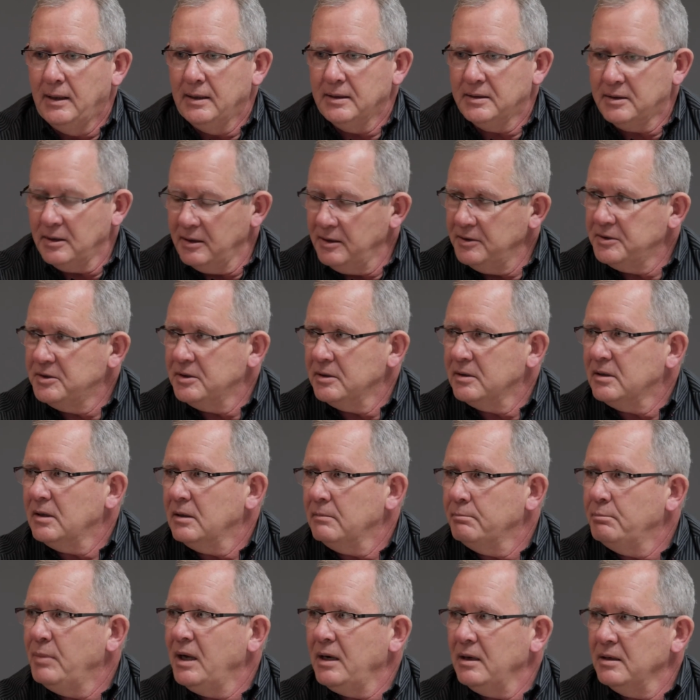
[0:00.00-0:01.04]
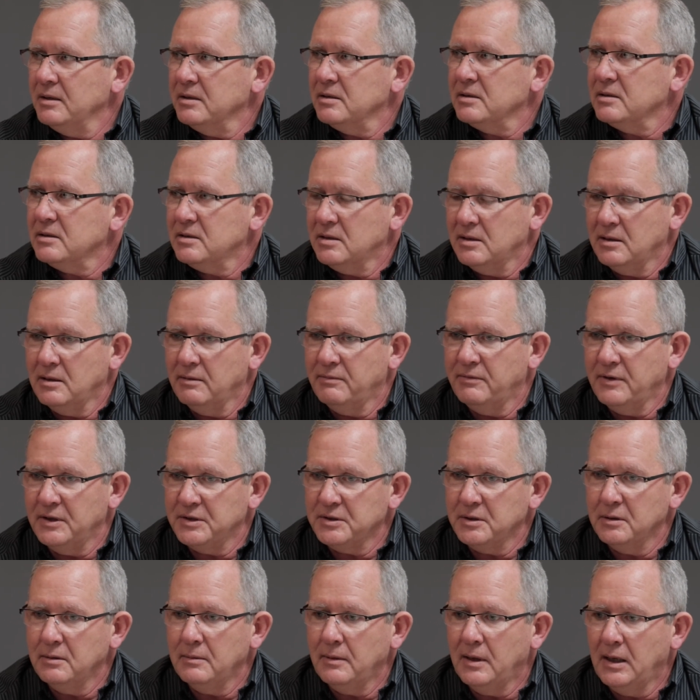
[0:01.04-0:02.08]
diligent and balanced
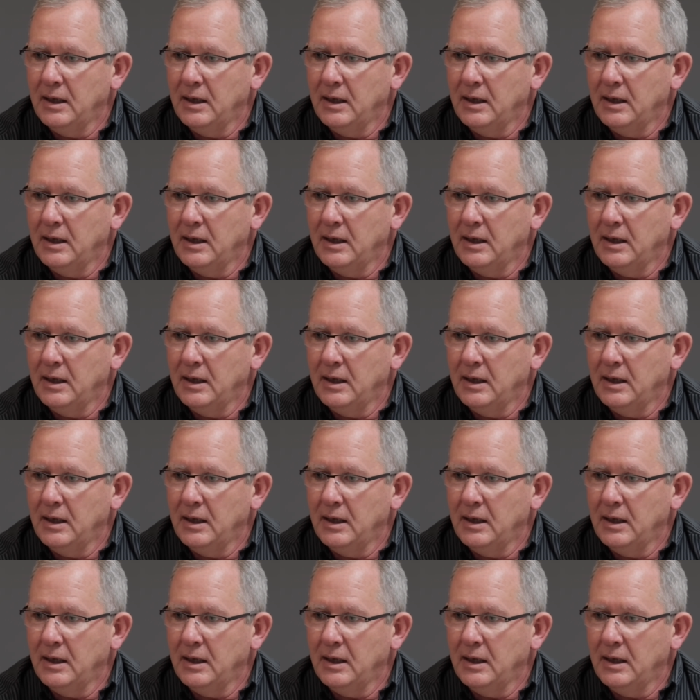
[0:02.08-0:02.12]
fashion.